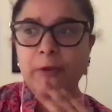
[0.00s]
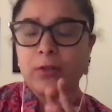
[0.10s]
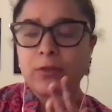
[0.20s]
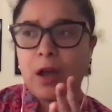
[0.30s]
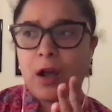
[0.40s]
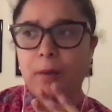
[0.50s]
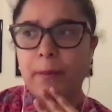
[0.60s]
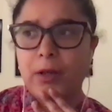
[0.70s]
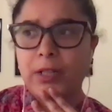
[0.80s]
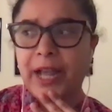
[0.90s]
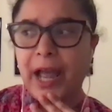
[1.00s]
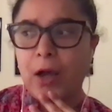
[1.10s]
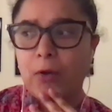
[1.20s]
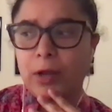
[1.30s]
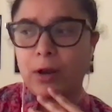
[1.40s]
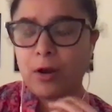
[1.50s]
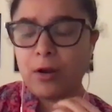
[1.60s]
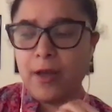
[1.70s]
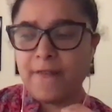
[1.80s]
We don't talk about like how they're